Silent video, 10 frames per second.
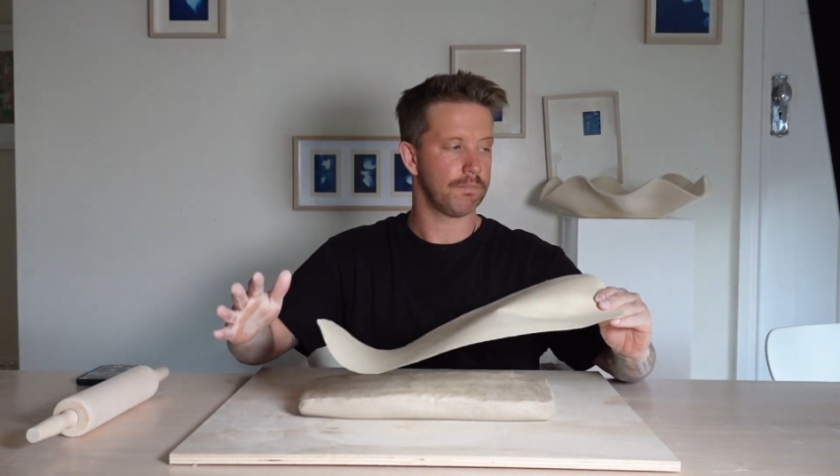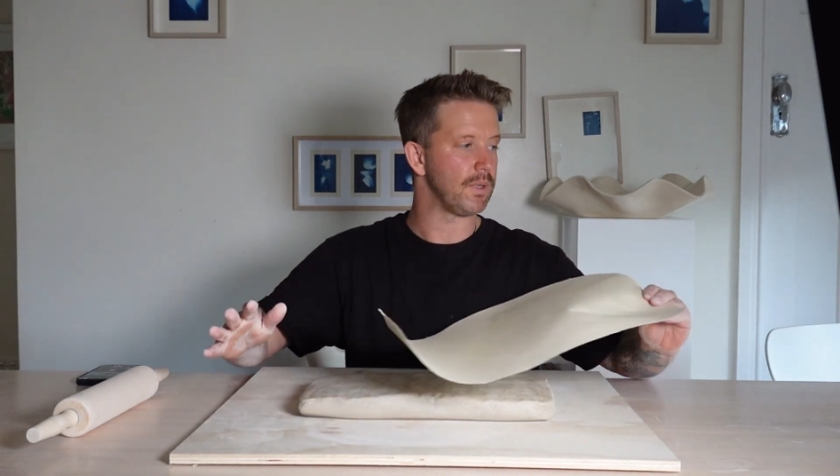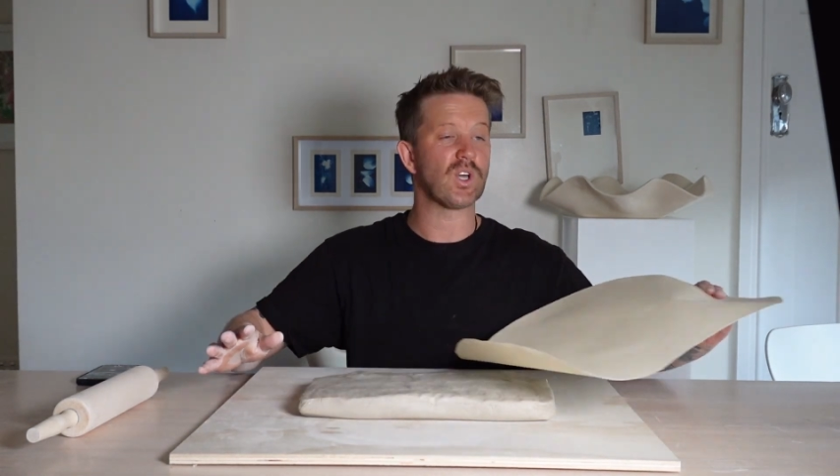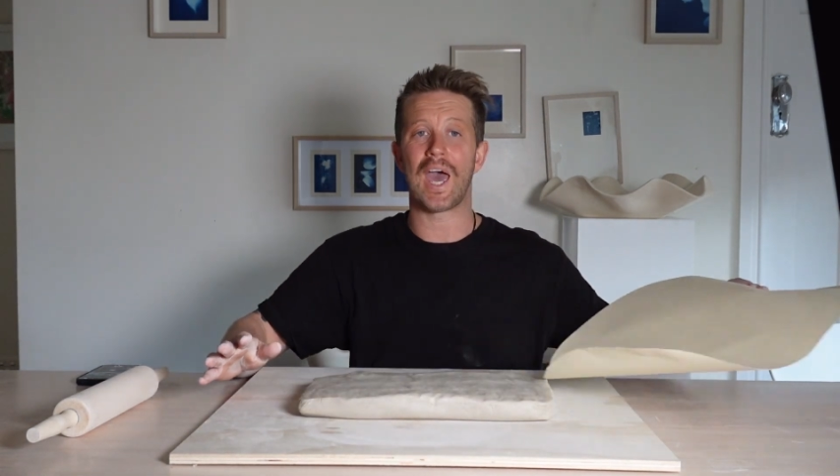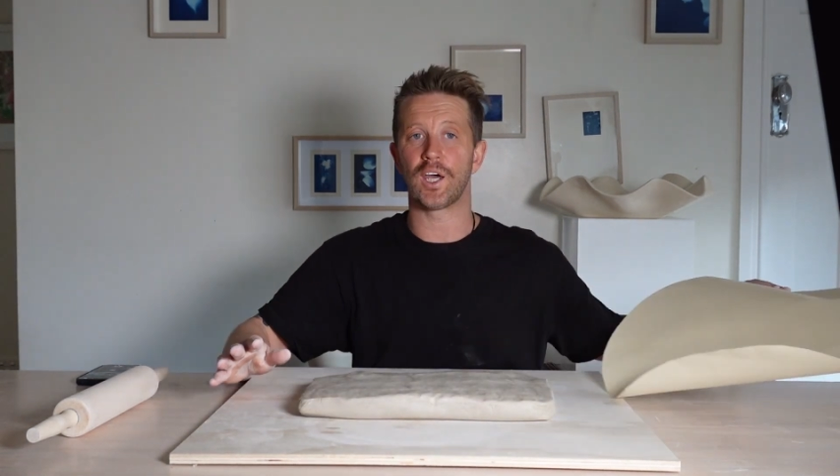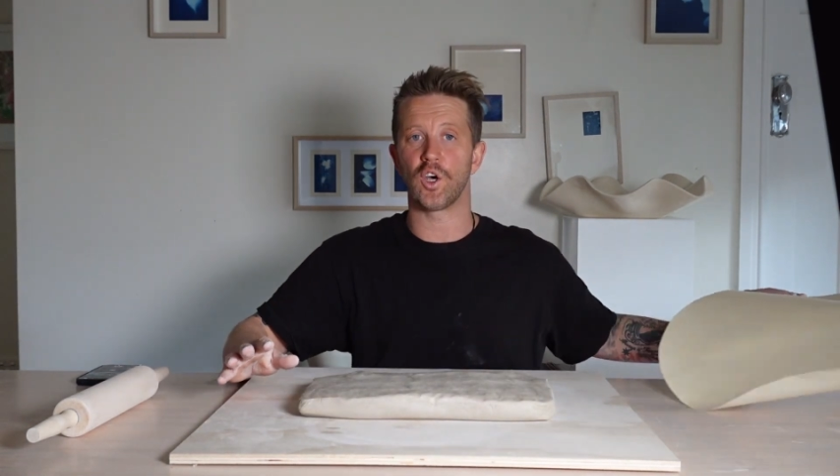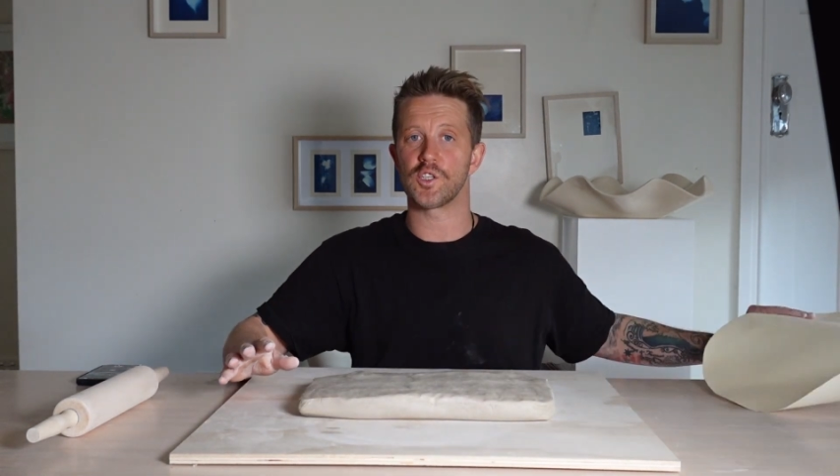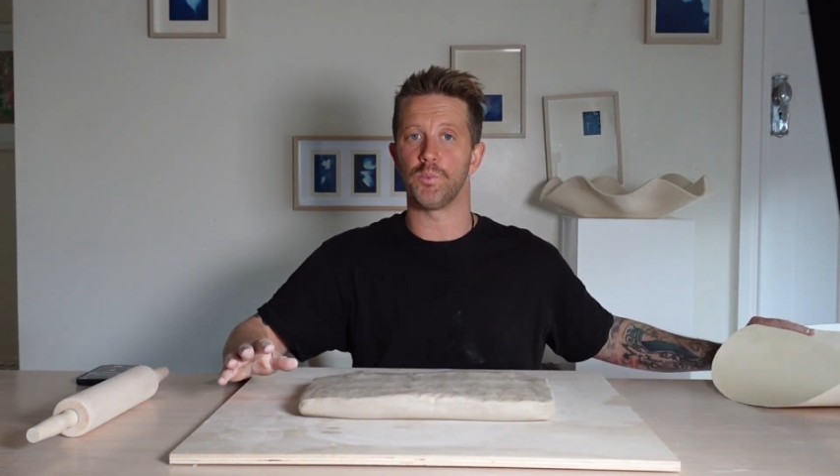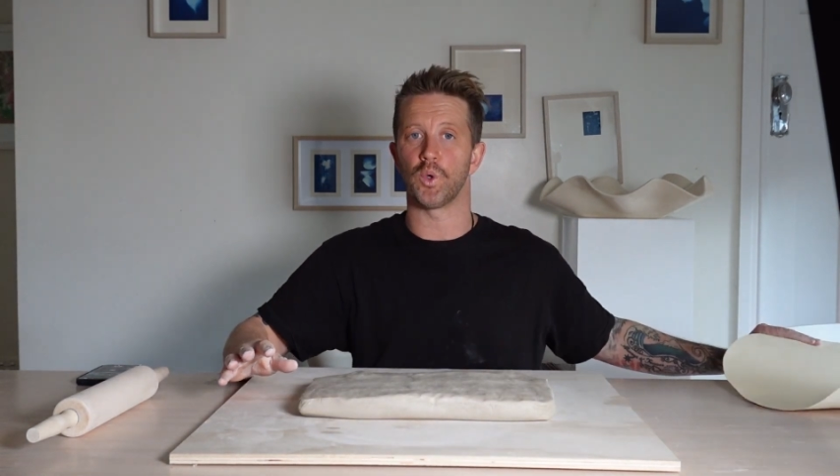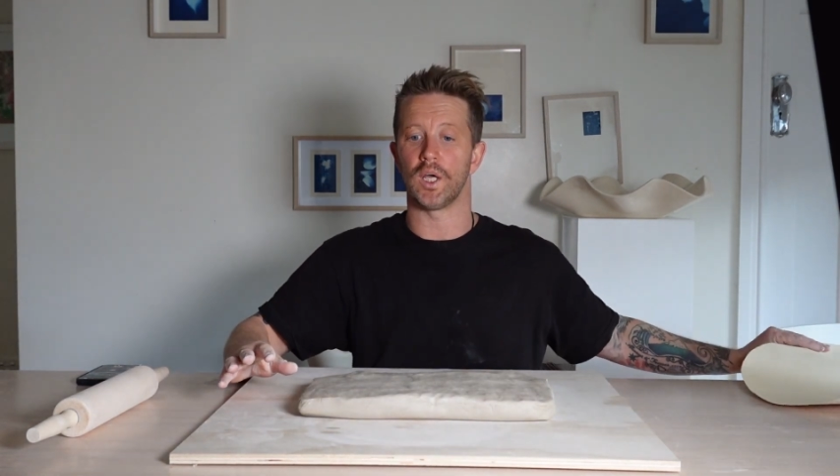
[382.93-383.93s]
but you can go
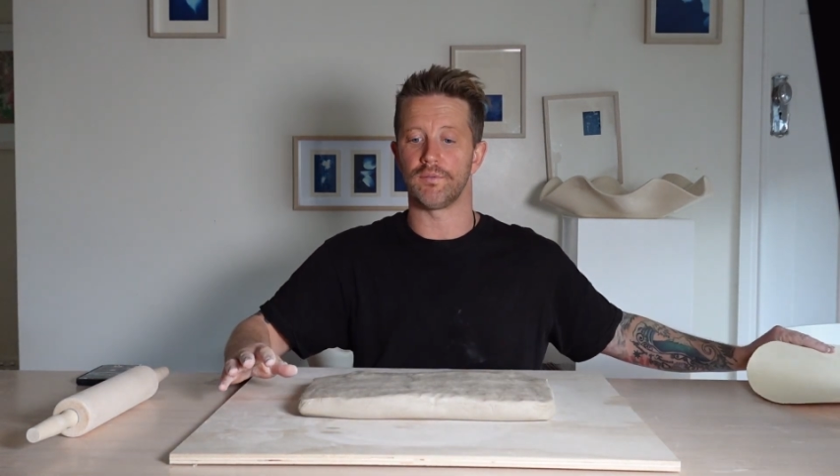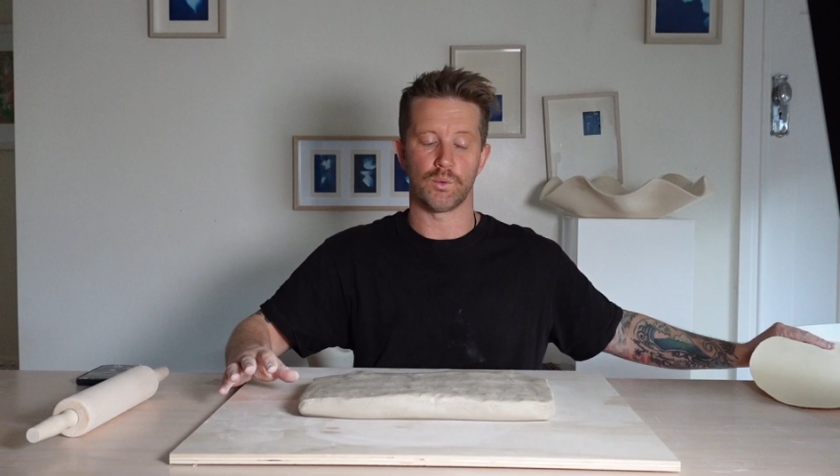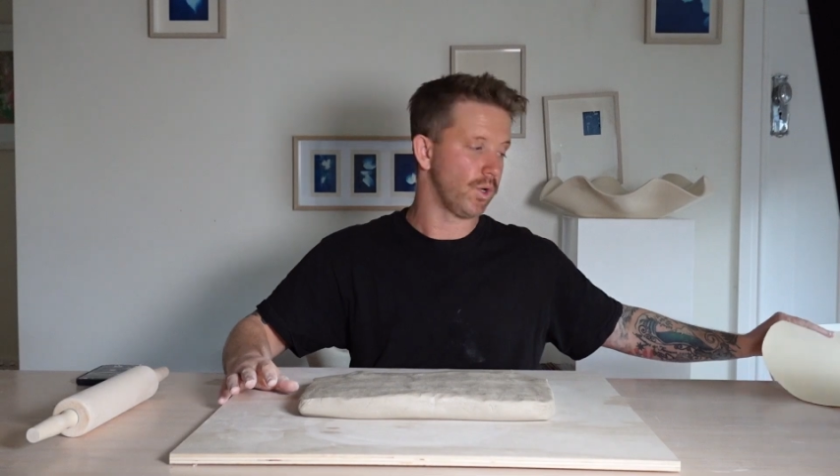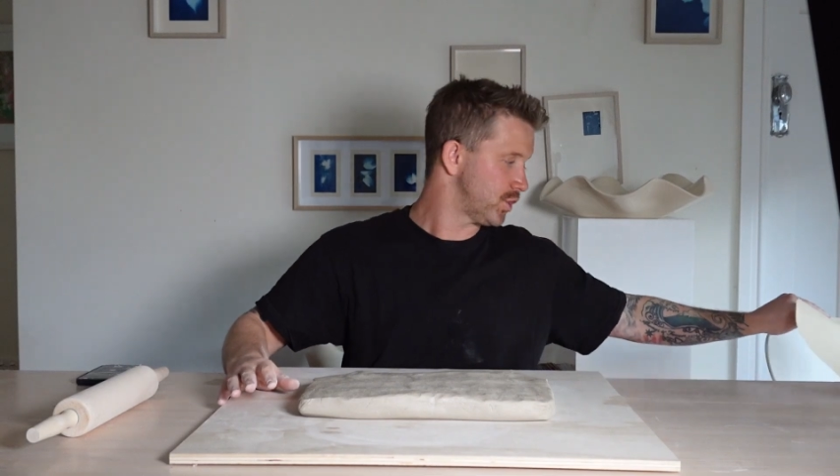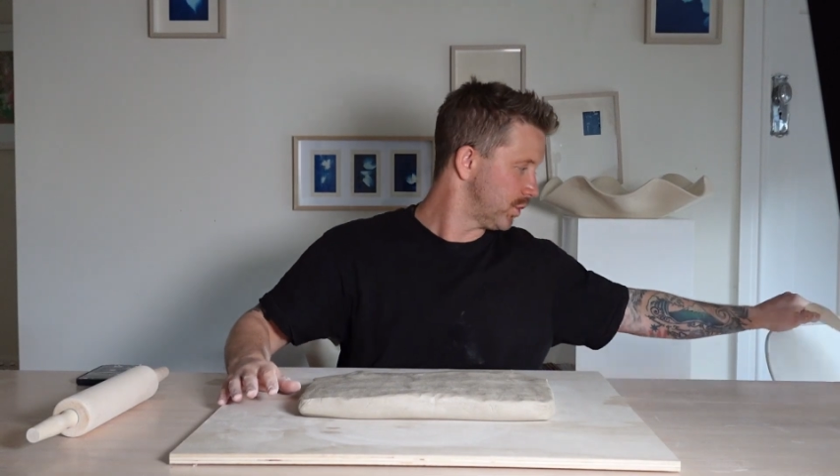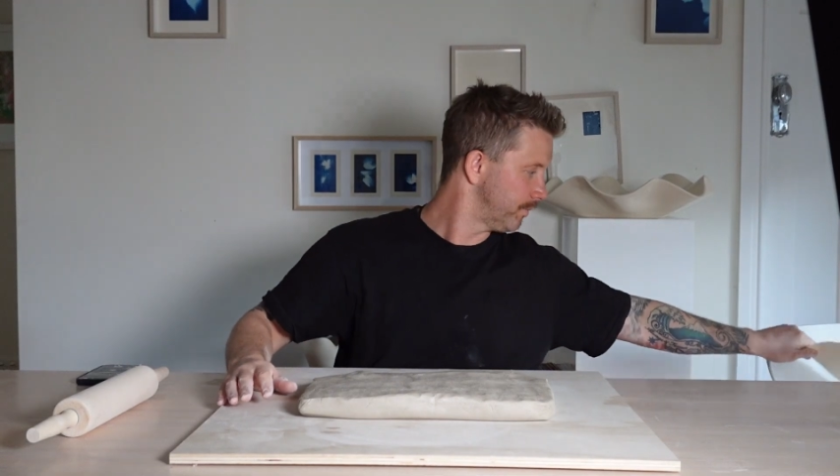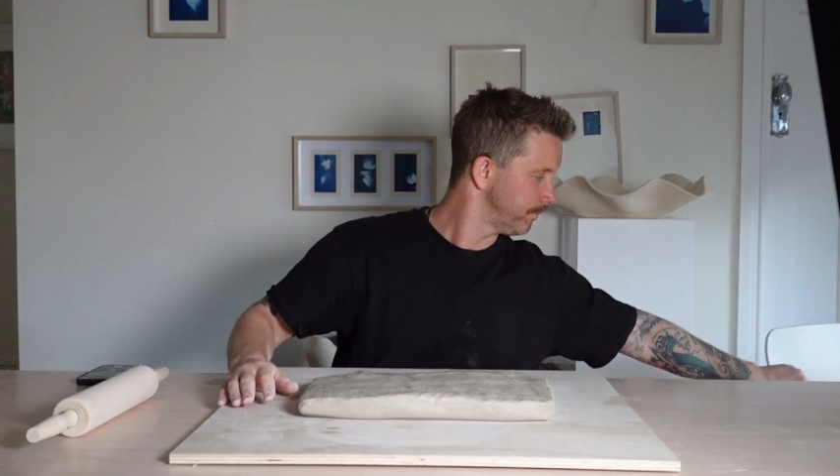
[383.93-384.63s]
smaller if you want to.